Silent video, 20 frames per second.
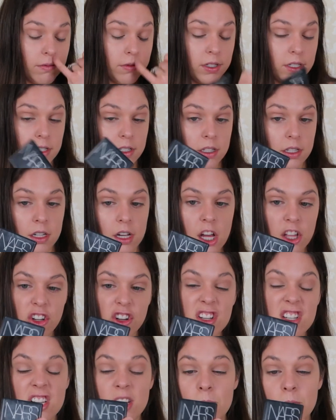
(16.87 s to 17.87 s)
This is in the
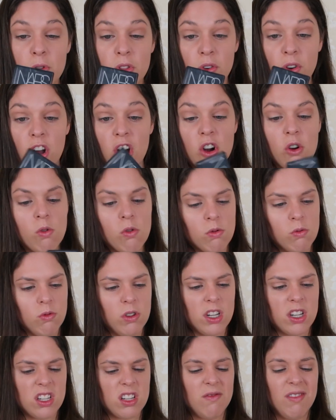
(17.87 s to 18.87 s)
color Deep Throat,
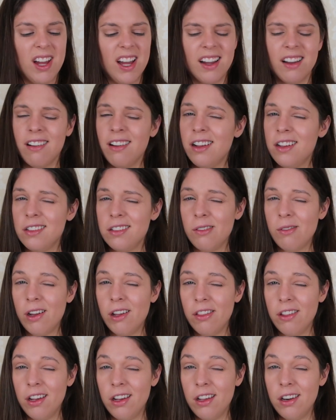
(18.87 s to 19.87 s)
which I'm not crazy
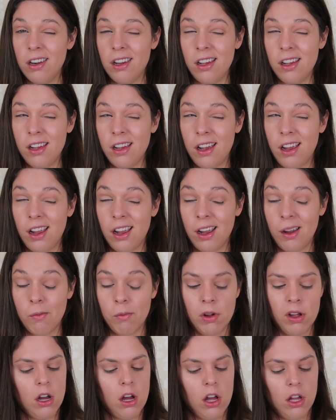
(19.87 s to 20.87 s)
about that
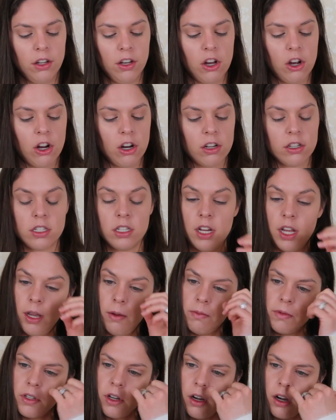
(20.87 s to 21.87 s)
name. All Nars
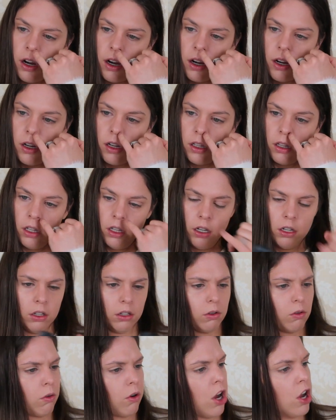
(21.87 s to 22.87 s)
names are a
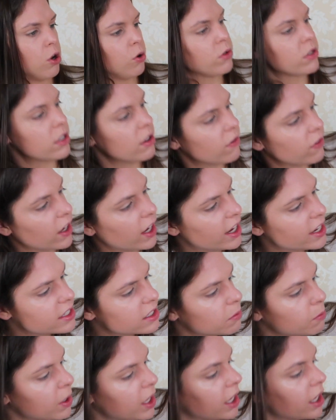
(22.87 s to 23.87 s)
little gross if you
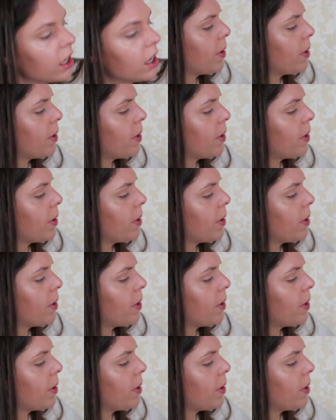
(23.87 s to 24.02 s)
ask me.